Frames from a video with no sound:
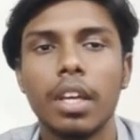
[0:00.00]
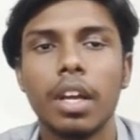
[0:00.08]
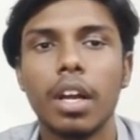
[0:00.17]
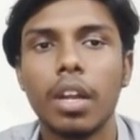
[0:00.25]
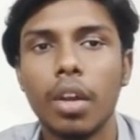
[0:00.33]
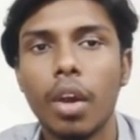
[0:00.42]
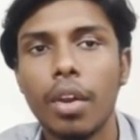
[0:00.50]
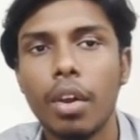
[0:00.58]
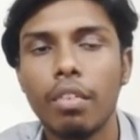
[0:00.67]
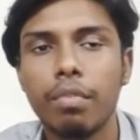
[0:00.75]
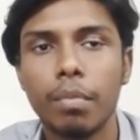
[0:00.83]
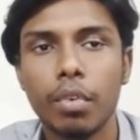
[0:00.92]
a lot
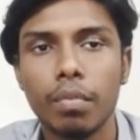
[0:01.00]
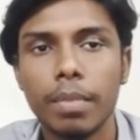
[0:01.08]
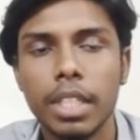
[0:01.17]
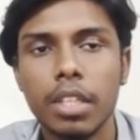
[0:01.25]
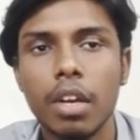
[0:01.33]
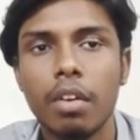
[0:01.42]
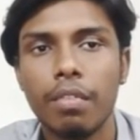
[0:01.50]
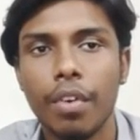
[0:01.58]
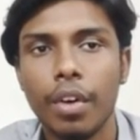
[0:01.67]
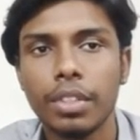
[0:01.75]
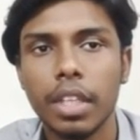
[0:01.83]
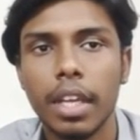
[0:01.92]
of movement,
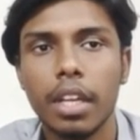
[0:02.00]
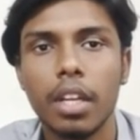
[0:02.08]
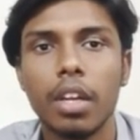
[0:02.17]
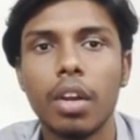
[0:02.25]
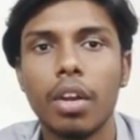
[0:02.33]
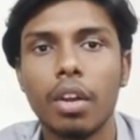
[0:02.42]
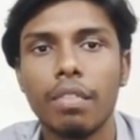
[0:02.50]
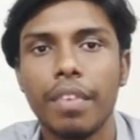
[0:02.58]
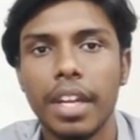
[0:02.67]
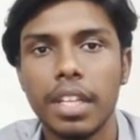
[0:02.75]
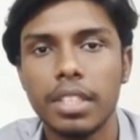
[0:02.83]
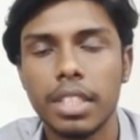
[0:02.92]
force and a lot of
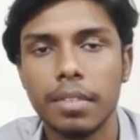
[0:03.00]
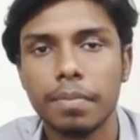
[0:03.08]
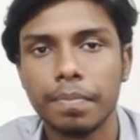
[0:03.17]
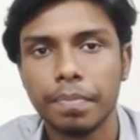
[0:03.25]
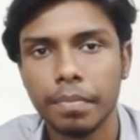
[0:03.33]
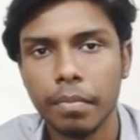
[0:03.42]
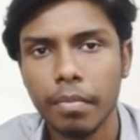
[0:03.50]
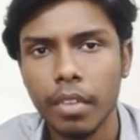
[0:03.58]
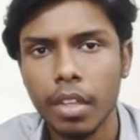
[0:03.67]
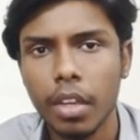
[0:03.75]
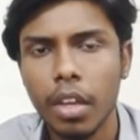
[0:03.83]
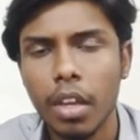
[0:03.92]
energy.
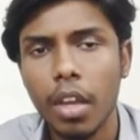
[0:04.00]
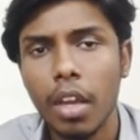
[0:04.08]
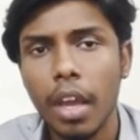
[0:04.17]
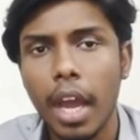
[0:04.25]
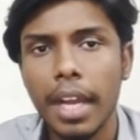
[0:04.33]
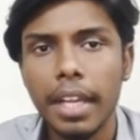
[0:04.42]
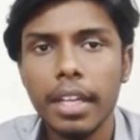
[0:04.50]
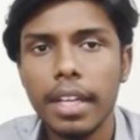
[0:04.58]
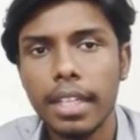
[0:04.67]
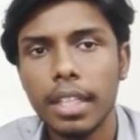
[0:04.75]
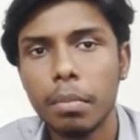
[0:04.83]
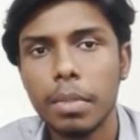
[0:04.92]
Onion
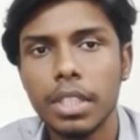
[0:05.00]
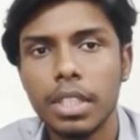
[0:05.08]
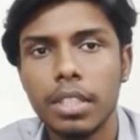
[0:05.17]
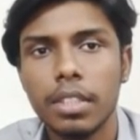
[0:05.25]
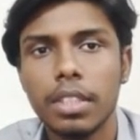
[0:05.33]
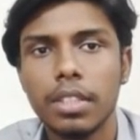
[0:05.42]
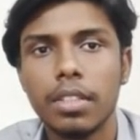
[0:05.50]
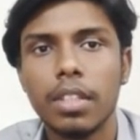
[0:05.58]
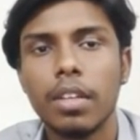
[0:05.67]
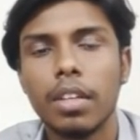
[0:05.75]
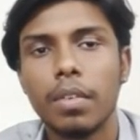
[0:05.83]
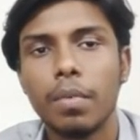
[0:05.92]
cutting machine
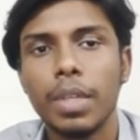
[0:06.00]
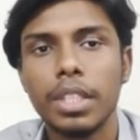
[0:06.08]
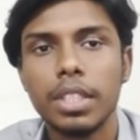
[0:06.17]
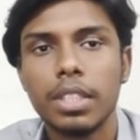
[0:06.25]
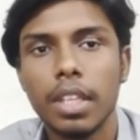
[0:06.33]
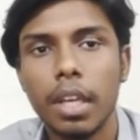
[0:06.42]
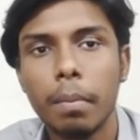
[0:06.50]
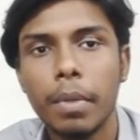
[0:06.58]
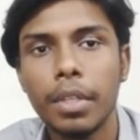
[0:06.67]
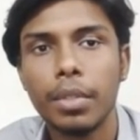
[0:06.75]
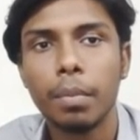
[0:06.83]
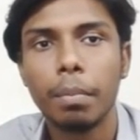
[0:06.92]
which is
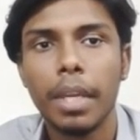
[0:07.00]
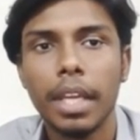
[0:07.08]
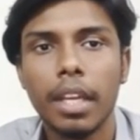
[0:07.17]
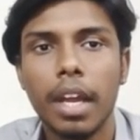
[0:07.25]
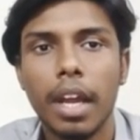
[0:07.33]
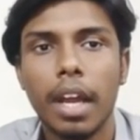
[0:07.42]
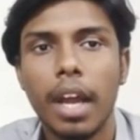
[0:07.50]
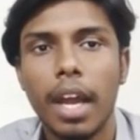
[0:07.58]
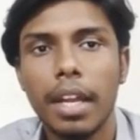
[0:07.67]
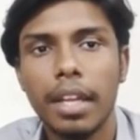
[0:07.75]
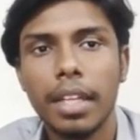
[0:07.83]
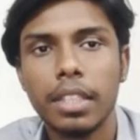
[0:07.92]
able to make
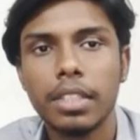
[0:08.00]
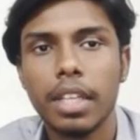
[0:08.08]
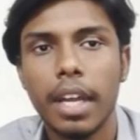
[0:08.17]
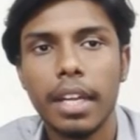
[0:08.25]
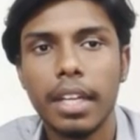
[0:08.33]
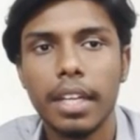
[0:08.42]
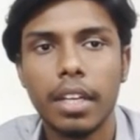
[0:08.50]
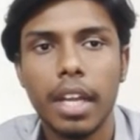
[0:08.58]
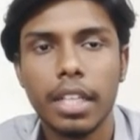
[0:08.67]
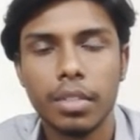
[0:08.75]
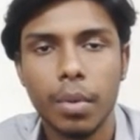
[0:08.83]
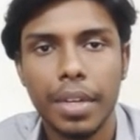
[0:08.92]
onions cut in
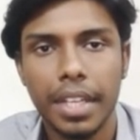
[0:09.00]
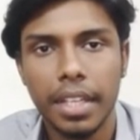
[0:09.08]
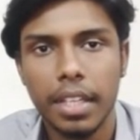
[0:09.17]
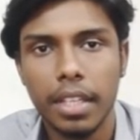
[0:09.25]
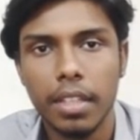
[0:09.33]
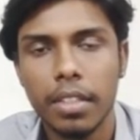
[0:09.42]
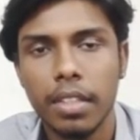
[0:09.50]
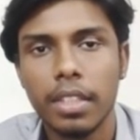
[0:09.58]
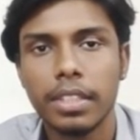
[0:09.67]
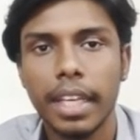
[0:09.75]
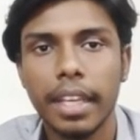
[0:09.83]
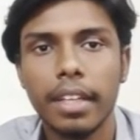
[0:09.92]
large quantity.
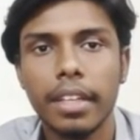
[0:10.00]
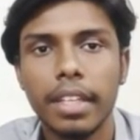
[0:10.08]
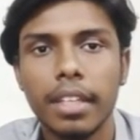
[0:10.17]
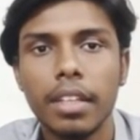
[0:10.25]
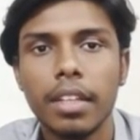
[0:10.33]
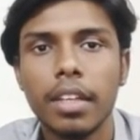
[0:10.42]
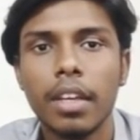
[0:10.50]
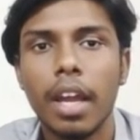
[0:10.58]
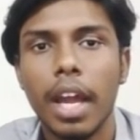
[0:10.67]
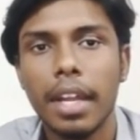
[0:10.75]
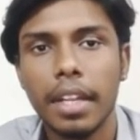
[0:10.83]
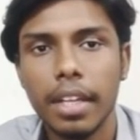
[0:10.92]
Secondly,
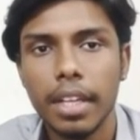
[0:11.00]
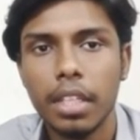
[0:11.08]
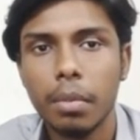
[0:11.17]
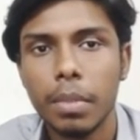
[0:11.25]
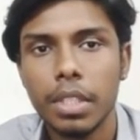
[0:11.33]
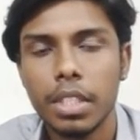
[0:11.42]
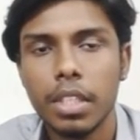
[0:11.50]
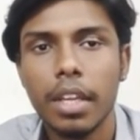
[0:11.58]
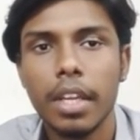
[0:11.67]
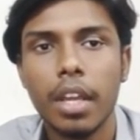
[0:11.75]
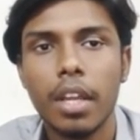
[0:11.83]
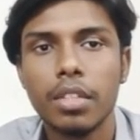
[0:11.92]
onion cutting machine
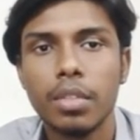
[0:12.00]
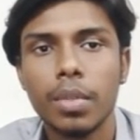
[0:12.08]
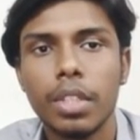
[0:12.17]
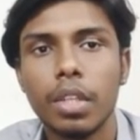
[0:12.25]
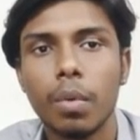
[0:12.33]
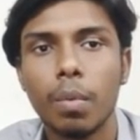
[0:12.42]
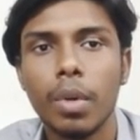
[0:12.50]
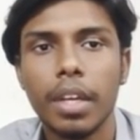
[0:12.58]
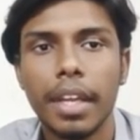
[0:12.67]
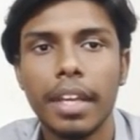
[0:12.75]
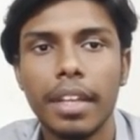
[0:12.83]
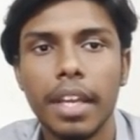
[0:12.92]
can ensure the work
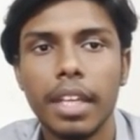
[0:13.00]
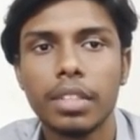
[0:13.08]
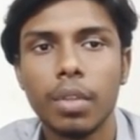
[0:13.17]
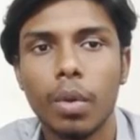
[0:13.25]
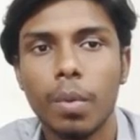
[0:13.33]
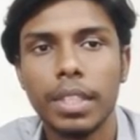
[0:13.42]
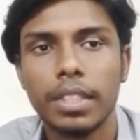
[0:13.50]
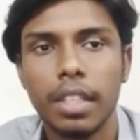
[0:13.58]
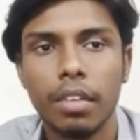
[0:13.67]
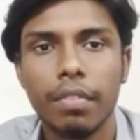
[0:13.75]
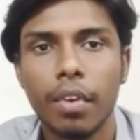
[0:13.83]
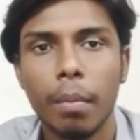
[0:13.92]
area is always
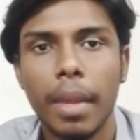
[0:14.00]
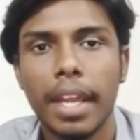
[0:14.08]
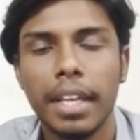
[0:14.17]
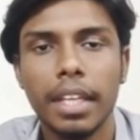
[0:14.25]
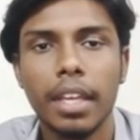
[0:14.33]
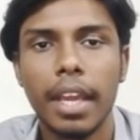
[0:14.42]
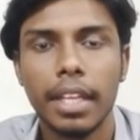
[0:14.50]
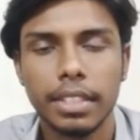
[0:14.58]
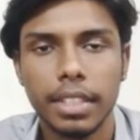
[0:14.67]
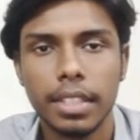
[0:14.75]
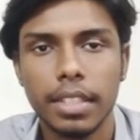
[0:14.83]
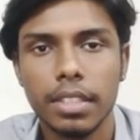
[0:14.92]
safe from any
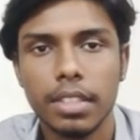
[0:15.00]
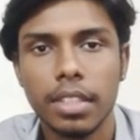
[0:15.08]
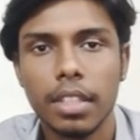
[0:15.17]
accidents.